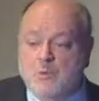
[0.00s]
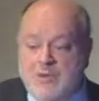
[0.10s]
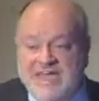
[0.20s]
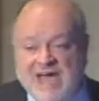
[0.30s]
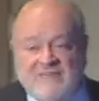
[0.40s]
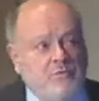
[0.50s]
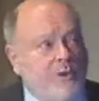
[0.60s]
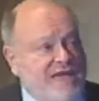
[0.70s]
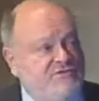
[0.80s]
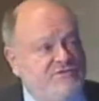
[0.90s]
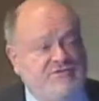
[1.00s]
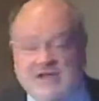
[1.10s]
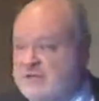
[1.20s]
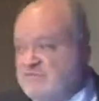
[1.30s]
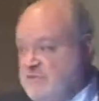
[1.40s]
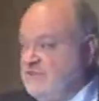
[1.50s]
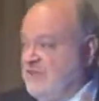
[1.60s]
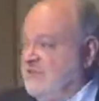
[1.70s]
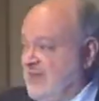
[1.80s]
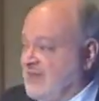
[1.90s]
We have ways of, I'm
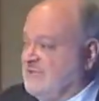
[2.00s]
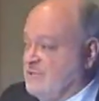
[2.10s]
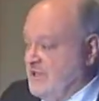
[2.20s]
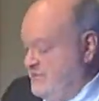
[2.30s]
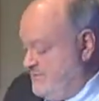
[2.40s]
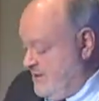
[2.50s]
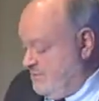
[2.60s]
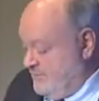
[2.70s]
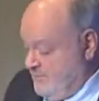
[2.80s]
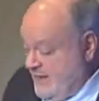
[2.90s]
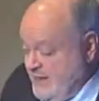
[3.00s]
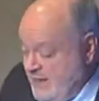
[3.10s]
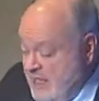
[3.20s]
using California examples, right?